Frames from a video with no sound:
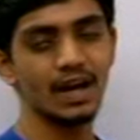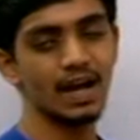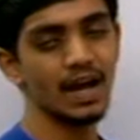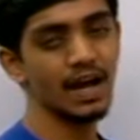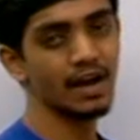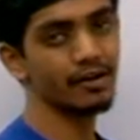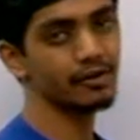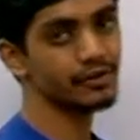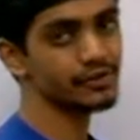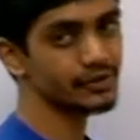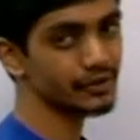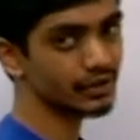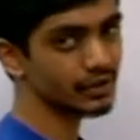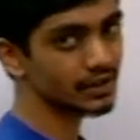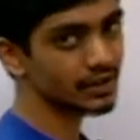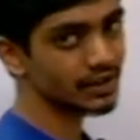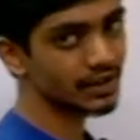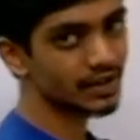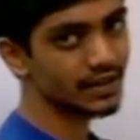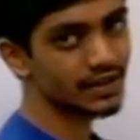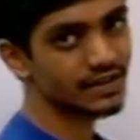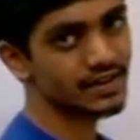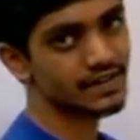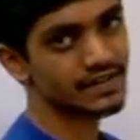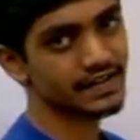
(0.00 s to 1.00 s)
I have also
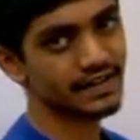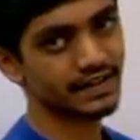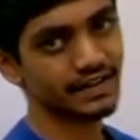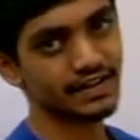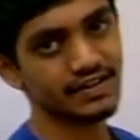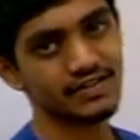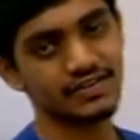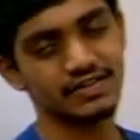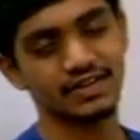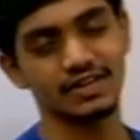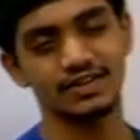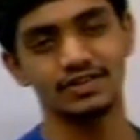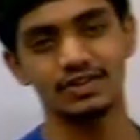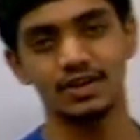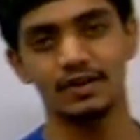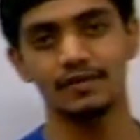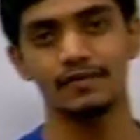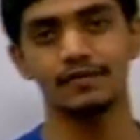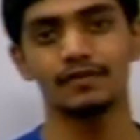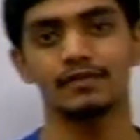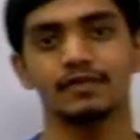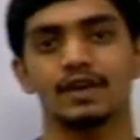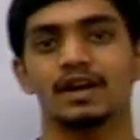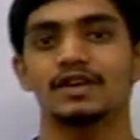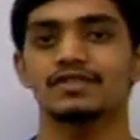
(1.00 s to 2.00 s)
cleared the second stage of
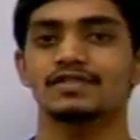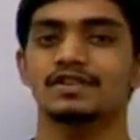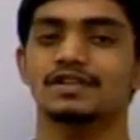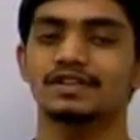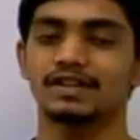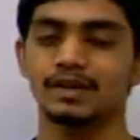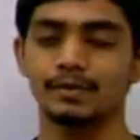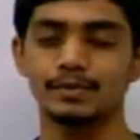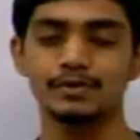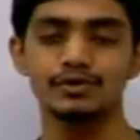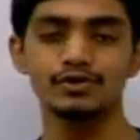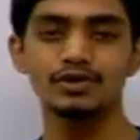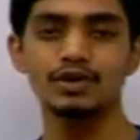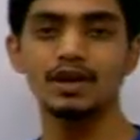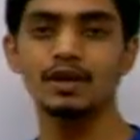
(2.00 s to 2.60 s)
National Chemistry